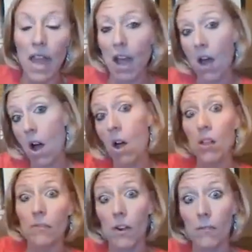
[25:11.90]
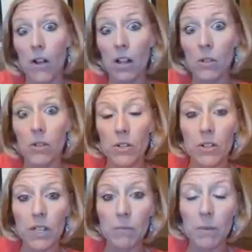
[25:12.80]
all of our
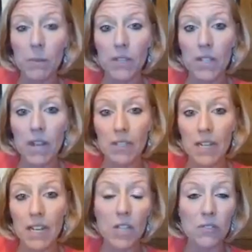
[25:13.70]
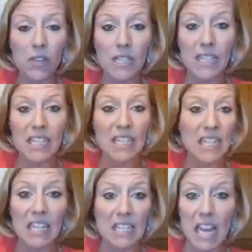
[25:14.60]
followers and people that talk to each of us can
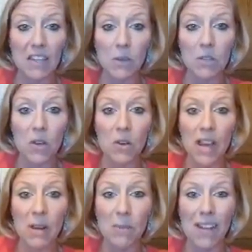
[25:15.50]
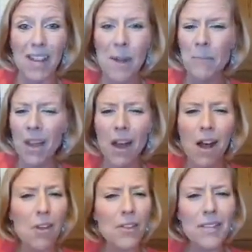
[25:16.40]
see exactly what's going on. But
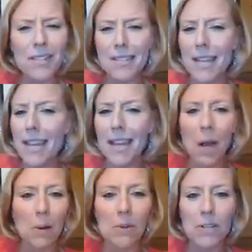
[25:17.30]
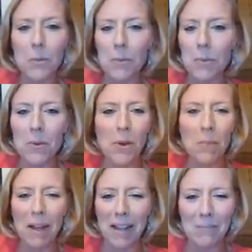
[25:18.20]
all this sneaky garbage where people go
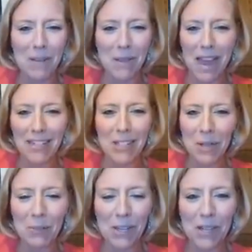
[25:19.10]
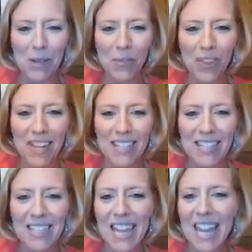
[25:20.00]
behind my back to complain about
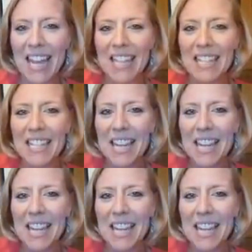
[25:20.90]
things and